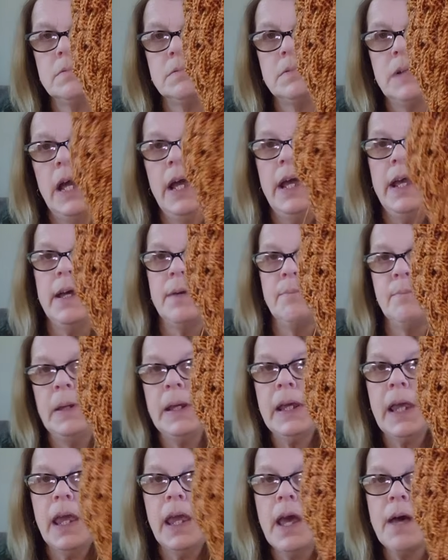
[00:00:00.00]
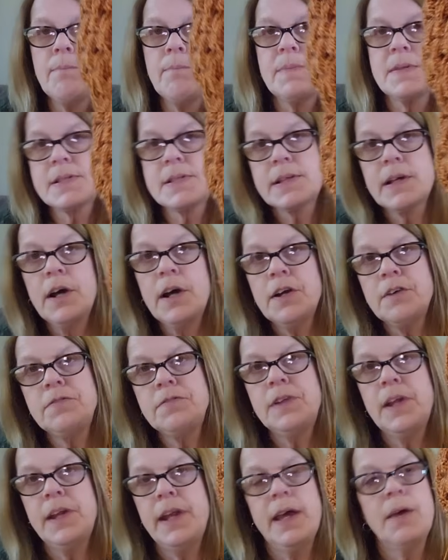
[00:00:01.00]
hey, I'm picking up the scarf
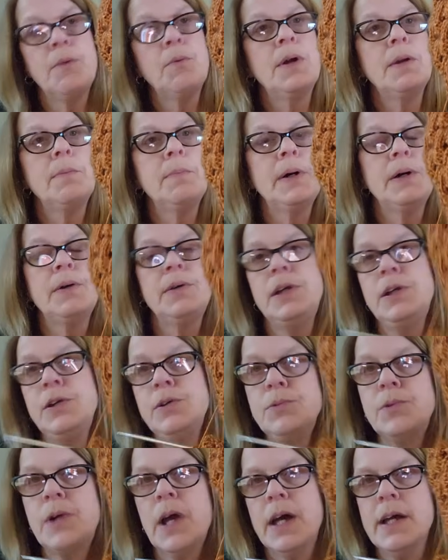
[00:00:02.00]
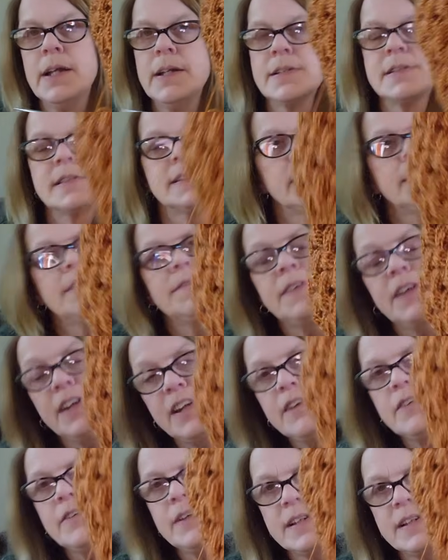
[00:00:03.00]
today. What about you? Kind of stuff.
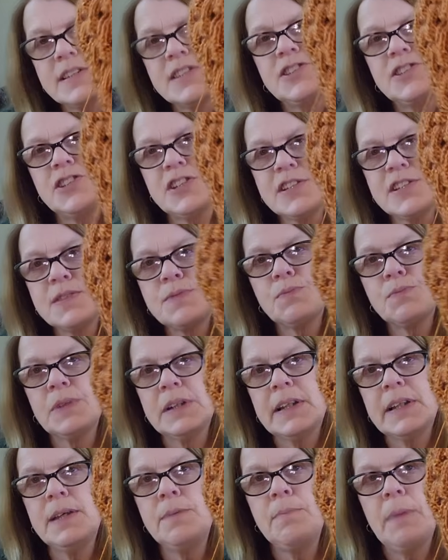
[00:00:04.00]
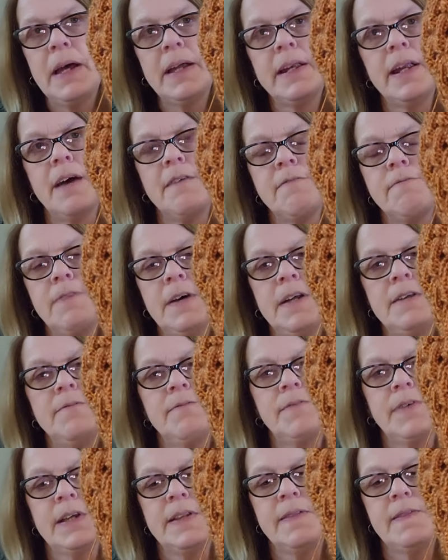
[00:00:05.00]
It's just really been a
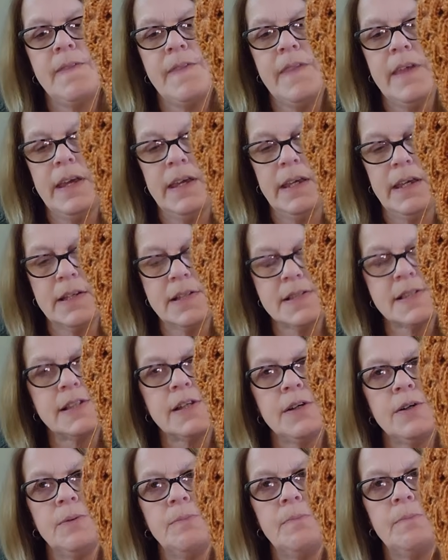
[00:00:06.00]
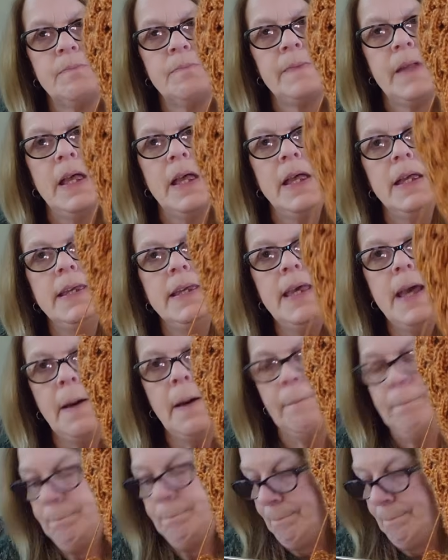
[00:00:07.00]
fun thing. So, yeah.